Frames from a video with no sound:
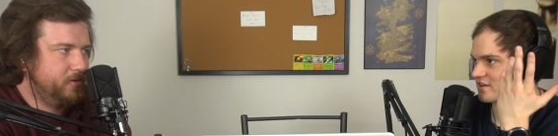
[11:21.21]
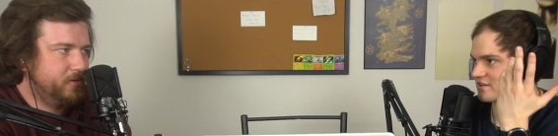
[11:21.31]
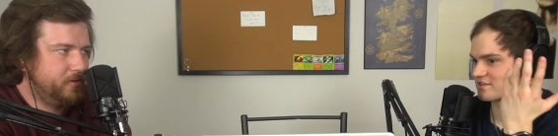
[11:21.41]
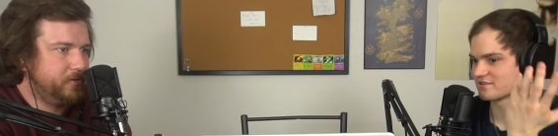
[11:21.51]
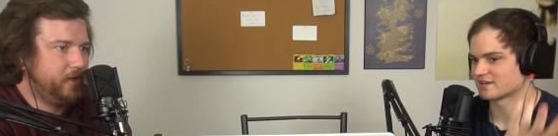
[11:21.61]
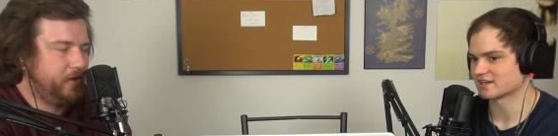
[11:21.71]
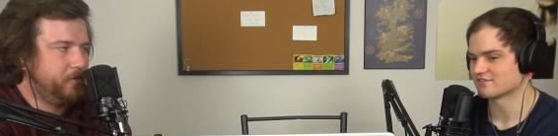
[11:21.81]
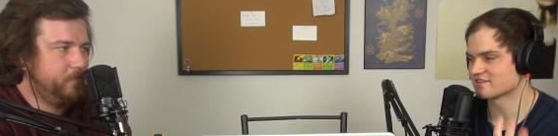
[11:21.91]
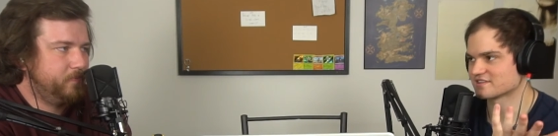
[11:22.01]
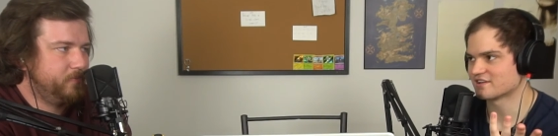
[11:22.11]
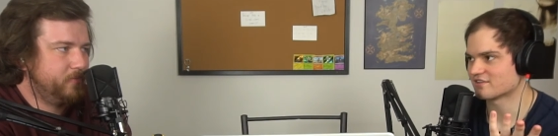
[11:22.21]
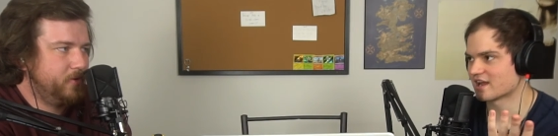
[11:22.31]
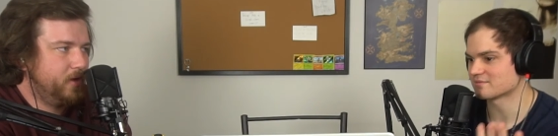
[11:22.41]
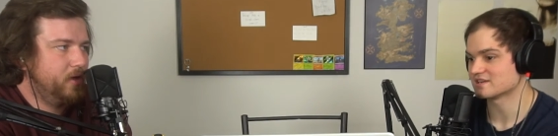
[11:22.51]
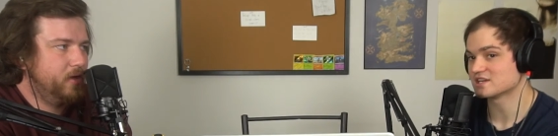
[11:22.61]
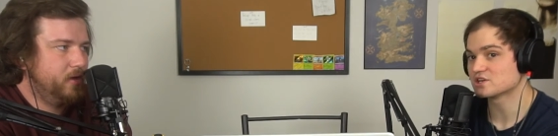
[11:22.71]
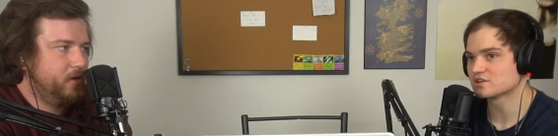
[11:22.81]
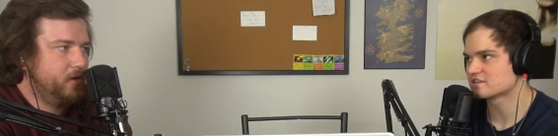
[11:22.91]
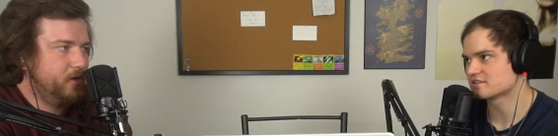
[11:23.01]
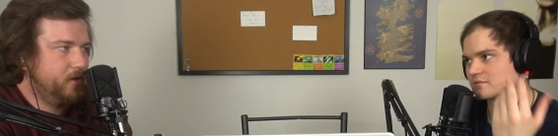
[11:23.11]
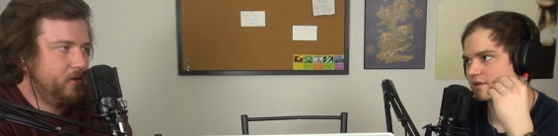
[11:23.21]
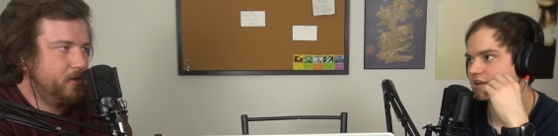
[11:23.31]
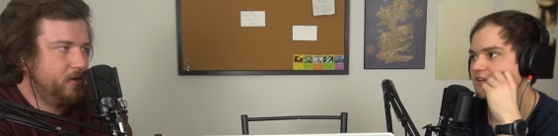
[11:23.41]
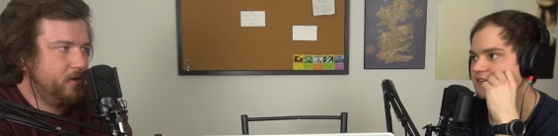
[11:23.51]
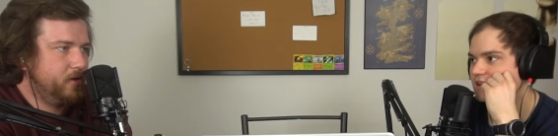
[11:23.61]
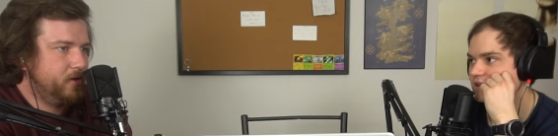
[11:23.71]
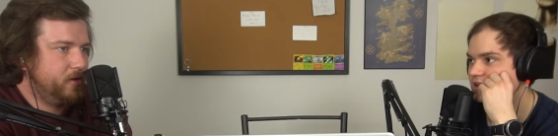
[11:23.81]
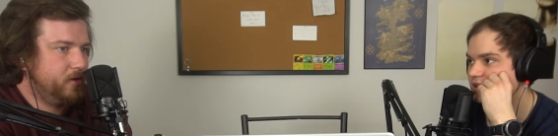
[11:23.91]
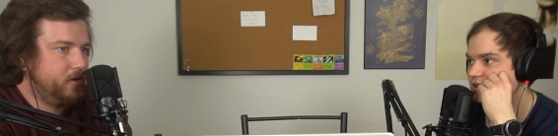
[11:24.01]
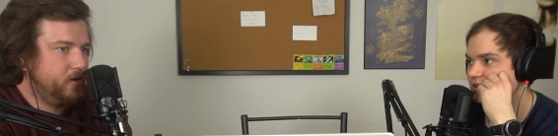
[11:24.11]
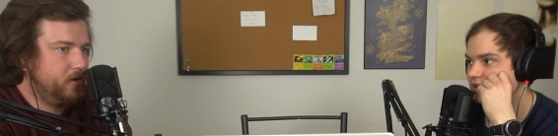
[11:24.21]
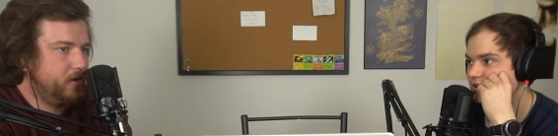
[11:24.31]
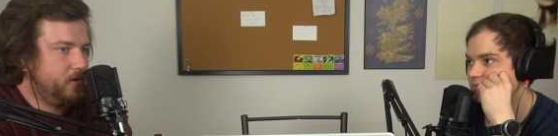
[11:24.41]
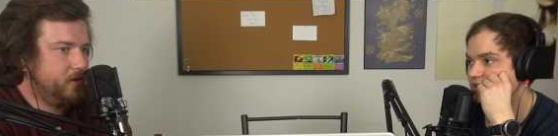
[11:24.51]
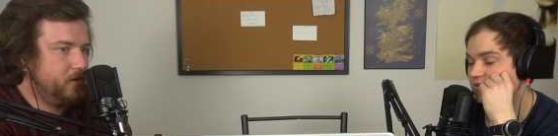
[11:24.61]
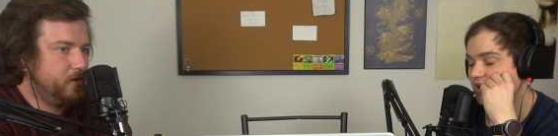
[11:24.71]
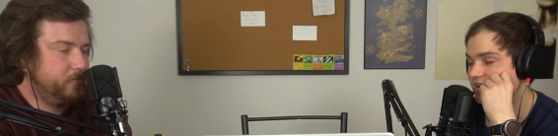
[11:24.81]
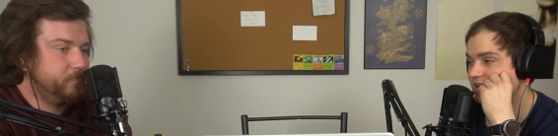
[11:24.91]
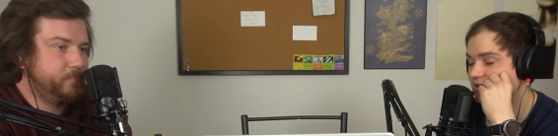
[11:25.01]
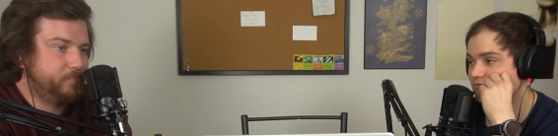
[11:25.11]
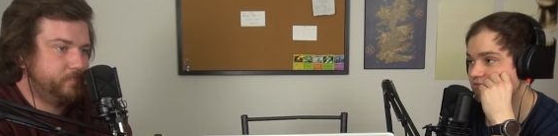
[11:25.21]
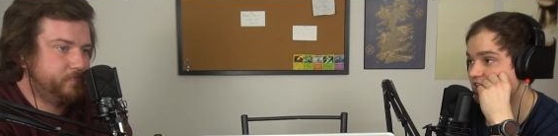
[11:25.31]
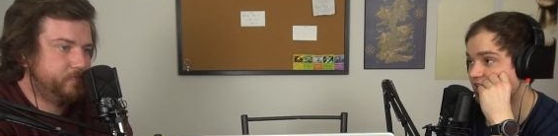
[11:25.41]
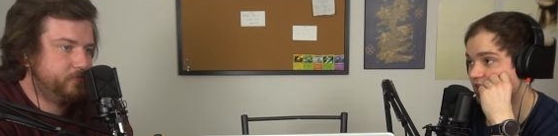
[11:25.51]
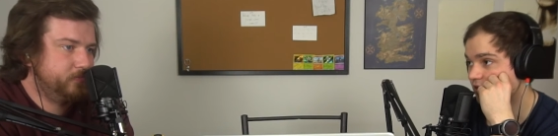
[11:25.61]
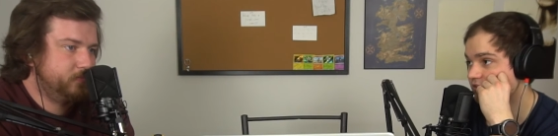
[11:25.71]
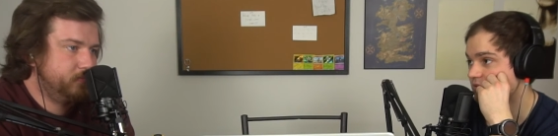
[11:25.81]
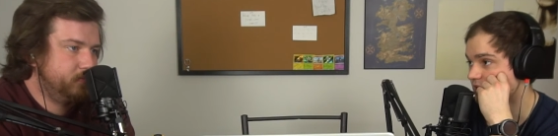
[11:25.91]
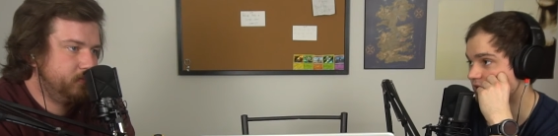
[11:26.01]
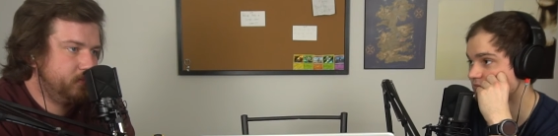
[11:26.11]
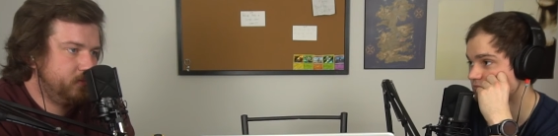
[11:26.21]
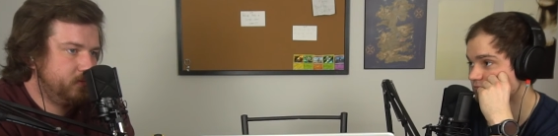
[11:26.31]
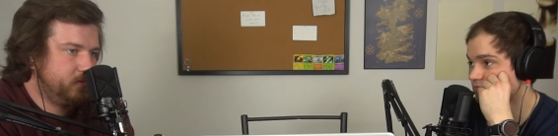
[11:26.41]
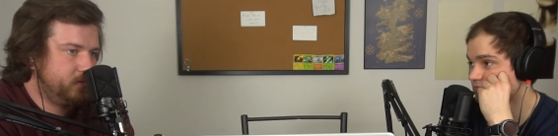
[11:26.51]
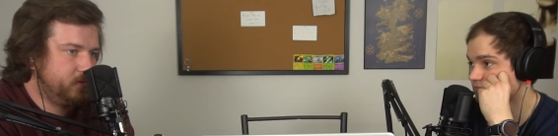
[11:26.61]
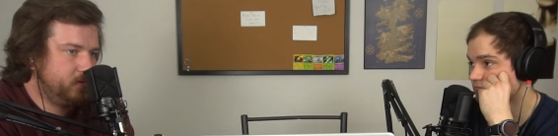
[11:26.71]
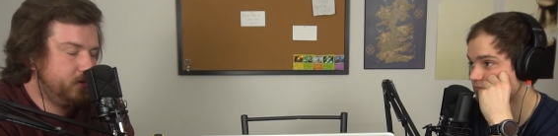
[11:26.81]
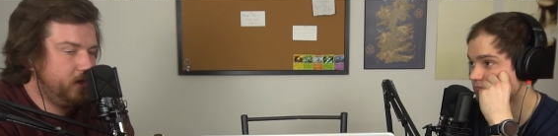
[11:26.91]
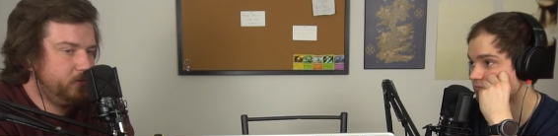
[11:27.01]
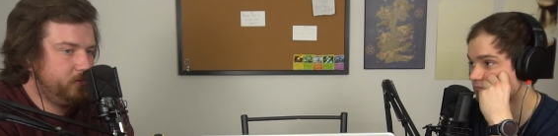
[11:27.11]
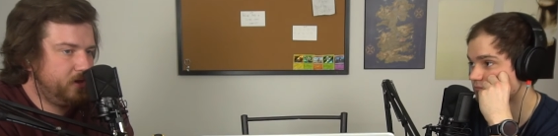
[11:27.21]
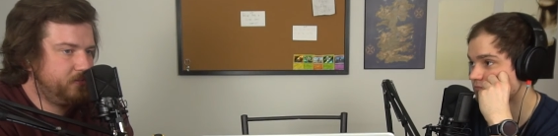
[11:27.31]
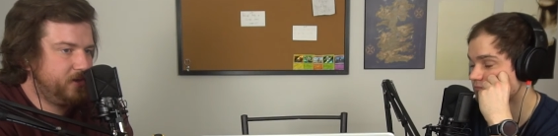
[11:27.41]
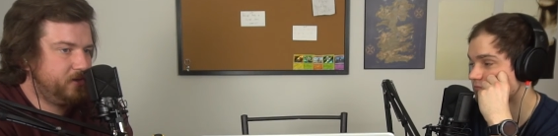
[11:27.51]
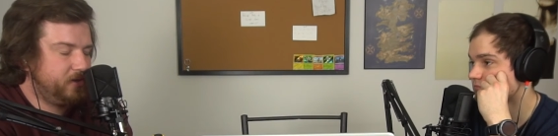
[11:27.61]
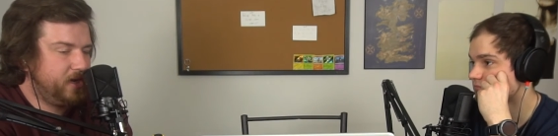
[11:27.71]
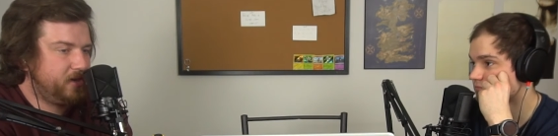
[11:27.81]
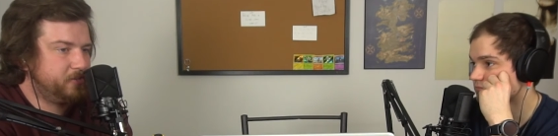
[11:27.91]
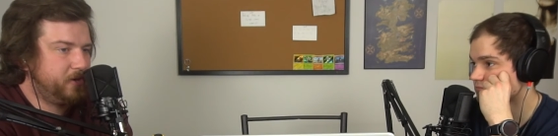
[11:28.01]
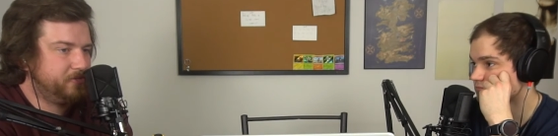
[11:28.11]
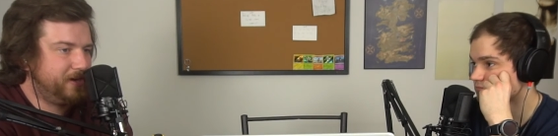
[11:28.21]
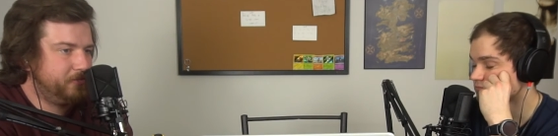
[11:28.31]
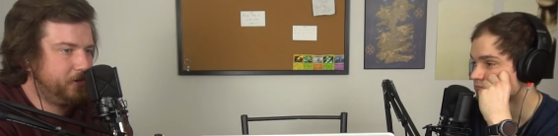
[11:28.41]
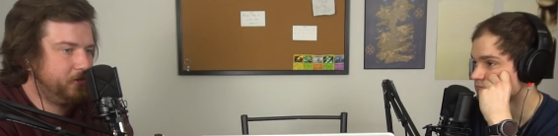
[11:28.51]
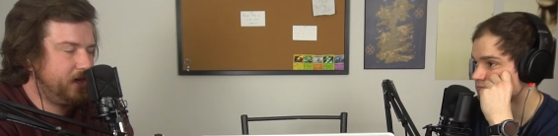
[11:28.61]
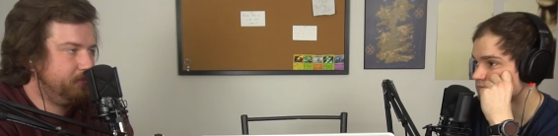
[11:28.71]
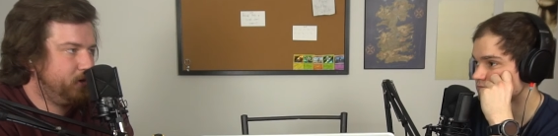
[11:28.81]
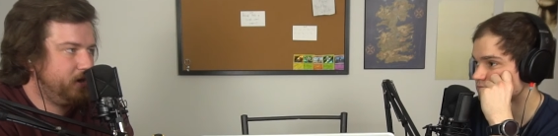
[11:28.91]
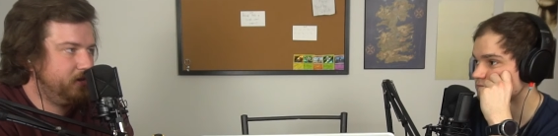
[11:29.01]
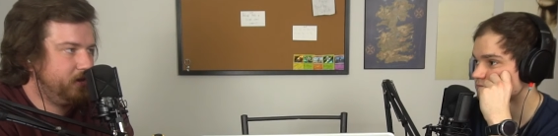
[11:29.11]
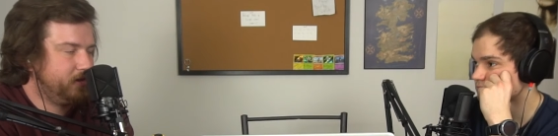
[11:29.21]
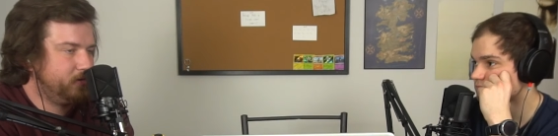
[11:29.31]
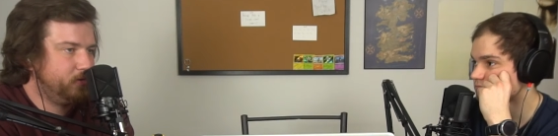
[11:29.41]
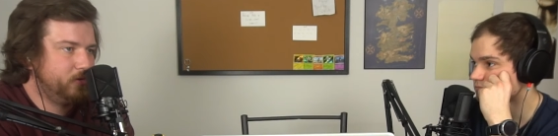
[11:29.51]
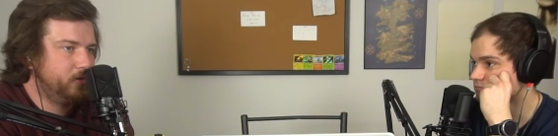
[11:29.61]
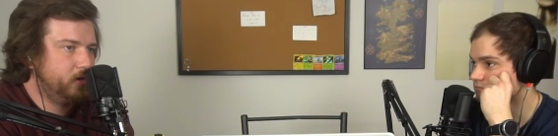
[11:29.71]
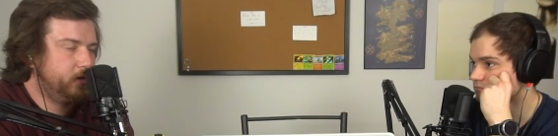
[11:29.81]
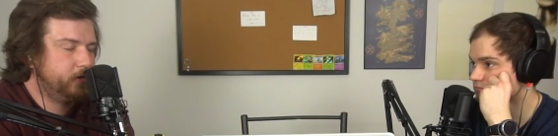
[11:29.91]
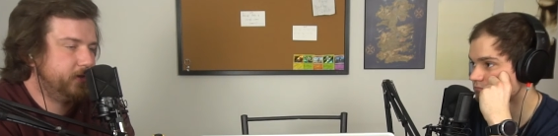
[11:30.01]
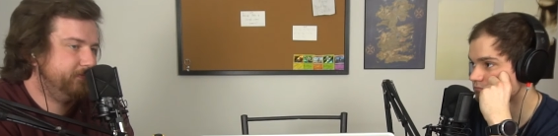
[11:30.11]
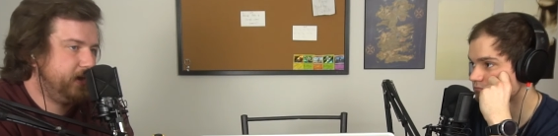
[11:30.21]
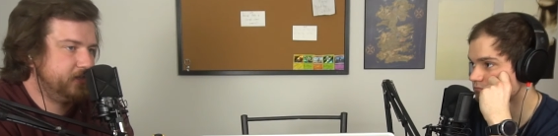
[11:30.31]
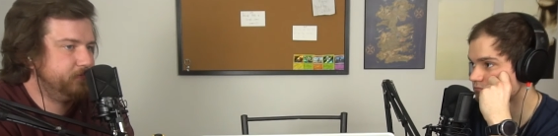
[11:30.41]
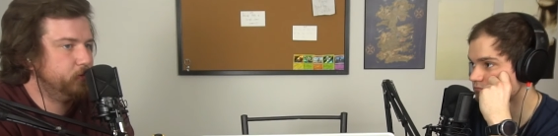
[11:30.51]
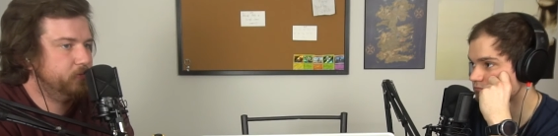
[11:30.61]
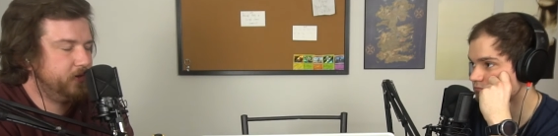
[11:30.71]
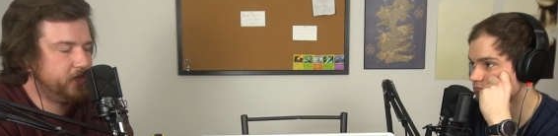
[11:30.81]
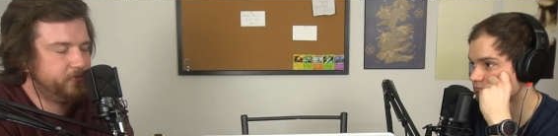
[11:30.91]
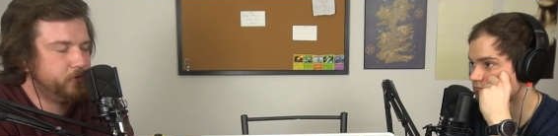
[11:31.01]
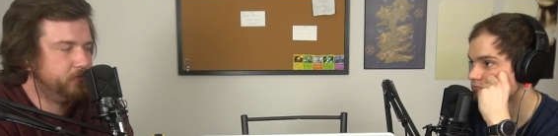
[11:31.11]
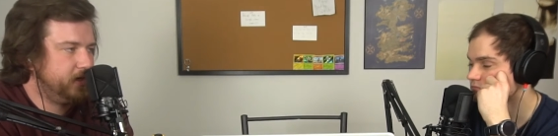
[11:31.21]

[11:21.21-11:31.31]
Speaker 1: your heart and so yeah. like if this never happened, he could still be alive today mean, granted, he was not a healthy man.
Speaker 2: No, I mean, yeah, because I mean, his mom, you know, kind of brought in like the whole mm. uh, fast food, fast food,